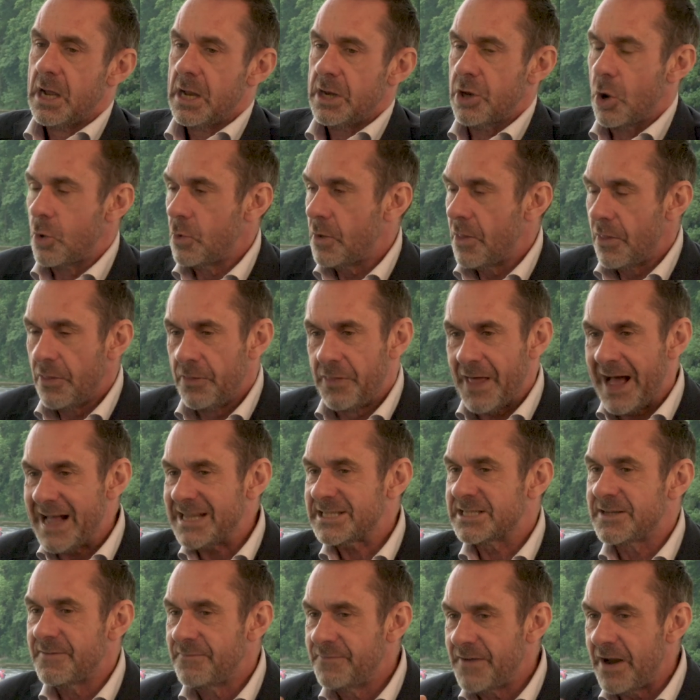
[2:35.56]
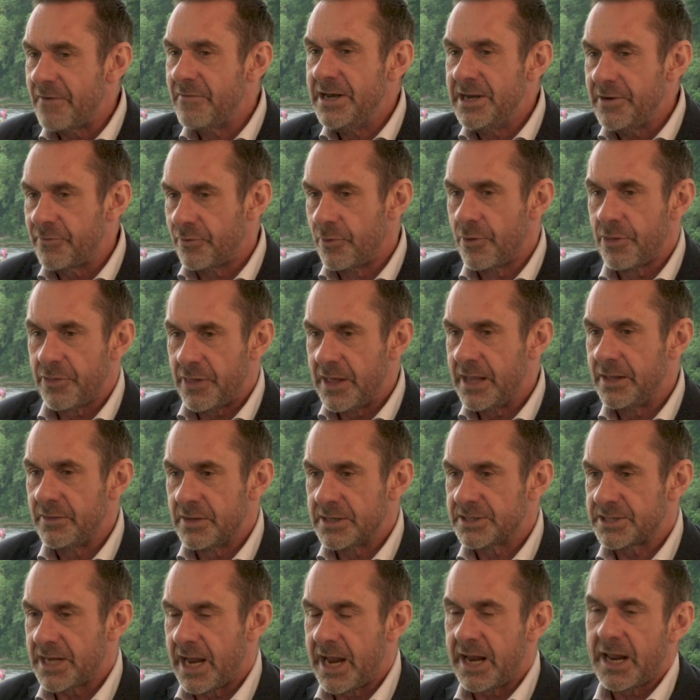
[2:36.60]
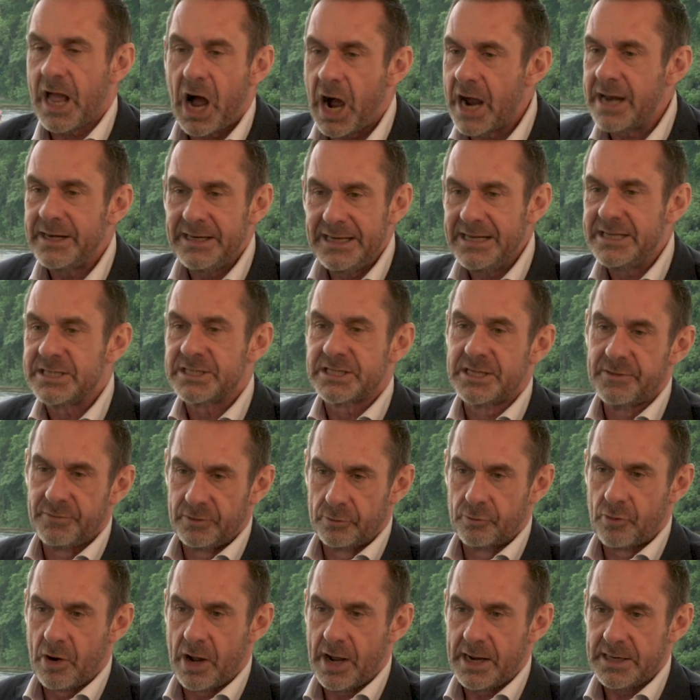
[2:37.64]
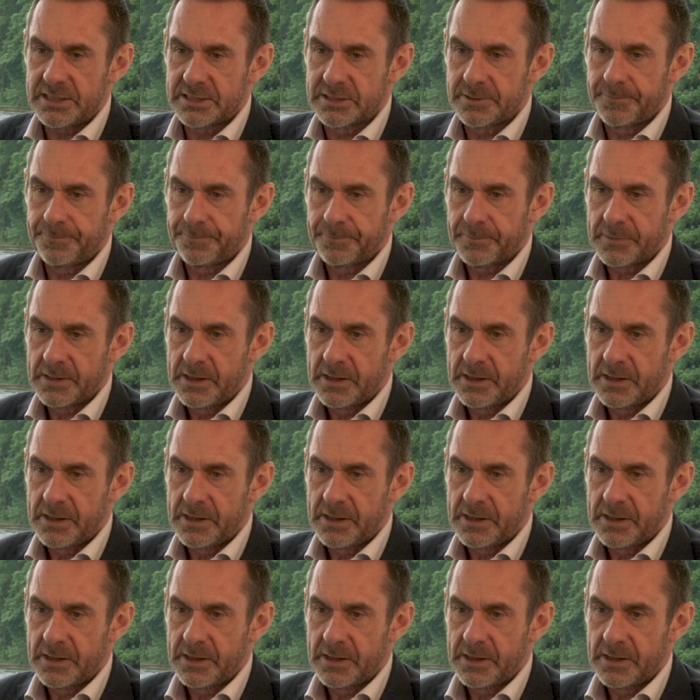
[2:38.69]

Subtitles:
Now, that's a very different thing than saying, I need civil rights.